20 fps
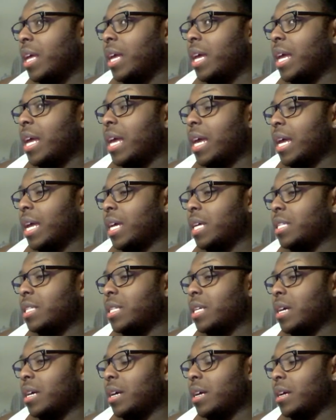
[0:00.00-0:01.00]
and,
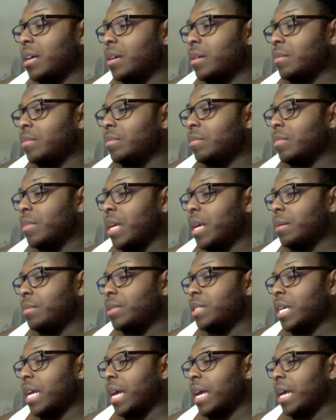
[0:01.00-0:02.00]

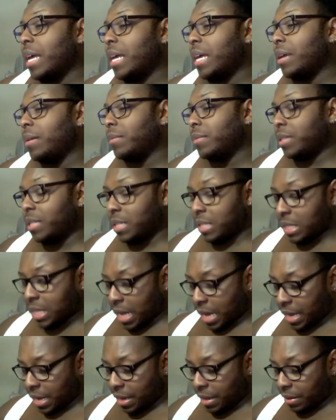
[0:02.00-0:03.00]
MJ, he was just
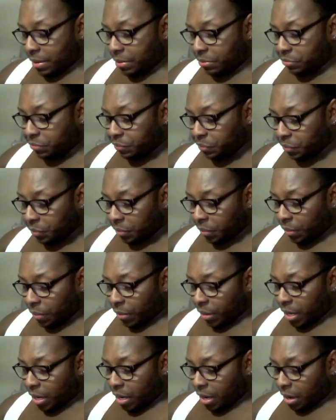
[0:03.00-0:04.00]
like, yo,
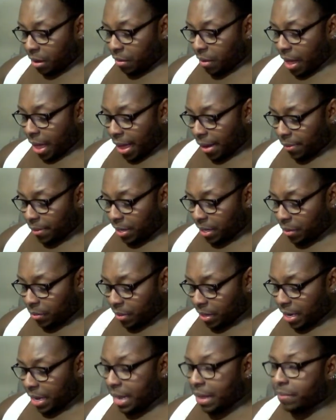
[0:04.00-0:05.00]
you know, I really
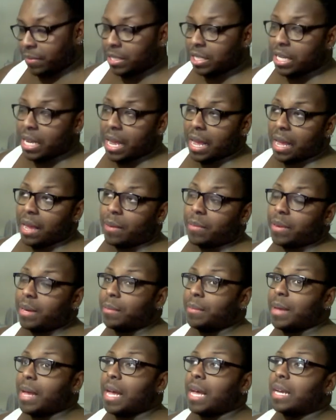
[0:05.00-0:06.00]
want to have a child with
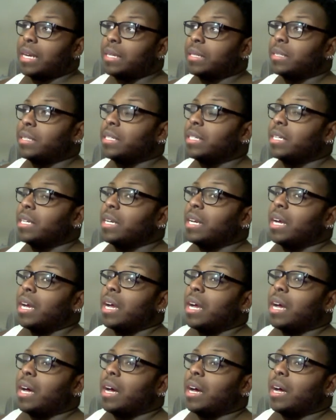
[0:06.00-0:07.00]
Amada,
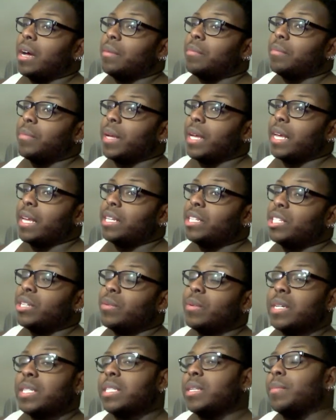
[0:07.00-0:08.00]
but she
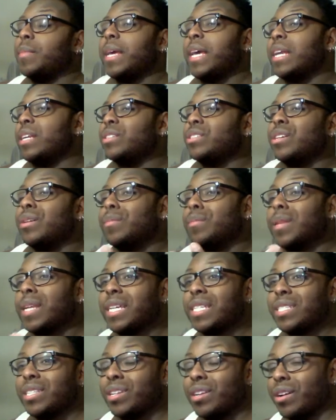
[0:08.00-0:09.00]
wants to be at a certain
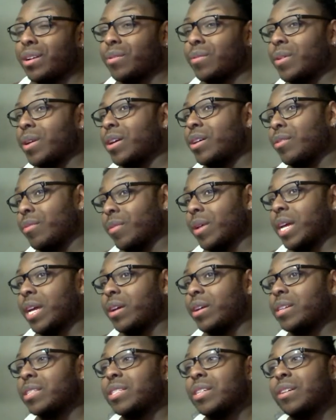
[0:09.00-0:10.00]
place in her
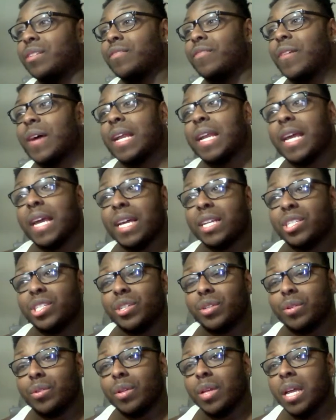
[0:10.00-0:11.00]
career, a certain
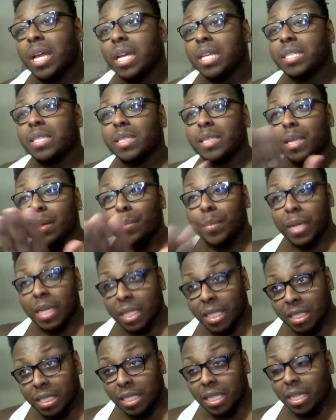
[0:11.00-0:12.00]
financial
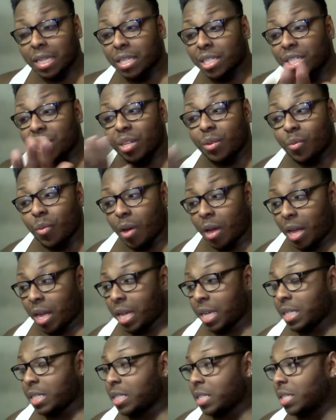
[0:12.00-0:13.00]
stability that she
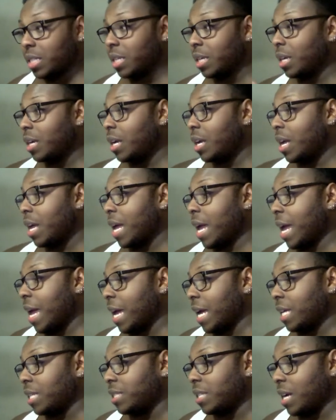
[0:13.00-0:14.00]
wants,
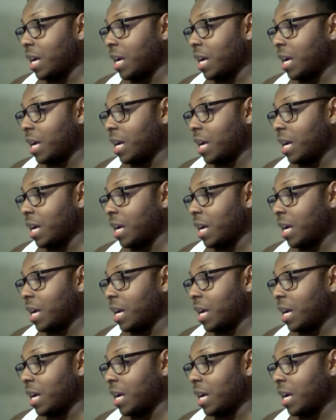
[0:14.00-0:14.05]
and,